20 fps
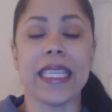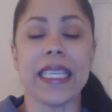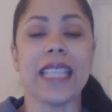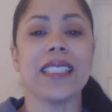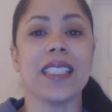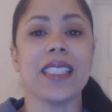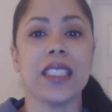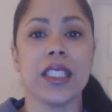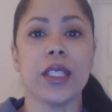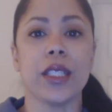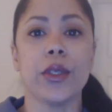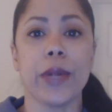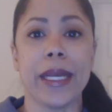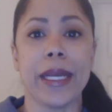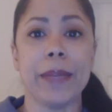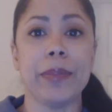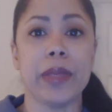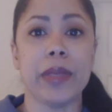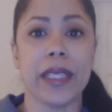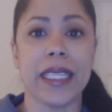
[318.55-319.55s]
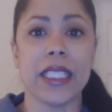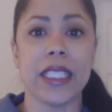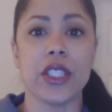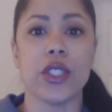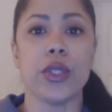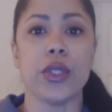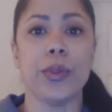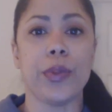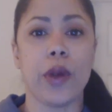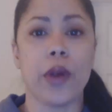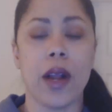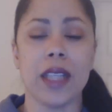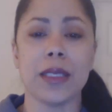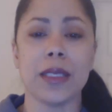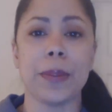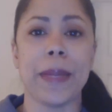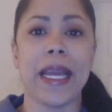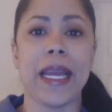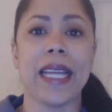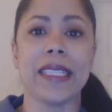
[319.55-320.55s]
Yes, it's a great place to
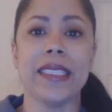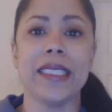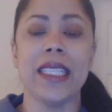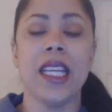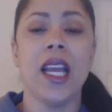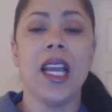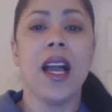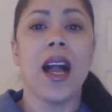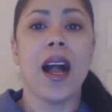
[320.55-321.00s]
prospect.